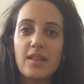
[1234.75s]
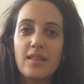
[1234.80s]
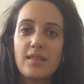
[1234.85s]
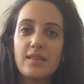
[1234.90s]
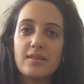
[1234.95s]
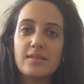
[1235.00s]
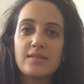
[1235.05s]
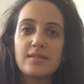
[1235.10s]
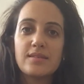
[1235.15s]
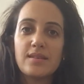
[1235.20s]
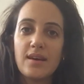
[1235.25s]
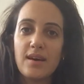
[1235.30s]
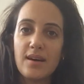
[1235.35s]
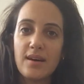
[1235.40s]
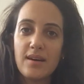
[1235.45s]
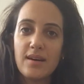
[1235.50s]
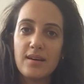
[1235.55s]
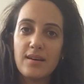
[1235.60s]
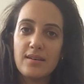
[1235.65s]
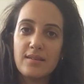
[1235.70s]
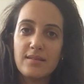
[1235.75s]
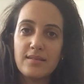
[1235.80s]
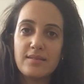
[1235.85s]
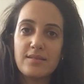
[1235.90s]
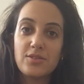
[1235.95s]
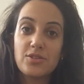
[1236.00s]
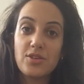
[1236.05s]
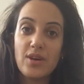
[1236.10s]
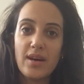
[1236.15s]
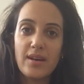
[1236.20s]
this
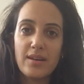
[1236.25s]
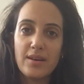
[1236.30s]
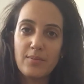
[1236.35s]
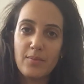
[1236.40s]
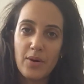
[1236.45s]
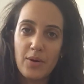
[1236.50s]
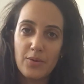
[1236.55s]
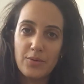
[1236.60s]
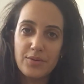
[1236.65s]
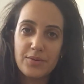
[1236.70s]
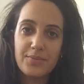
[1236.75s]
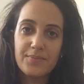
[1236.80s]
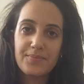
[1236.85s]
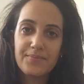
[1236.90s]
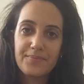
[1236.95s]
shedding mode.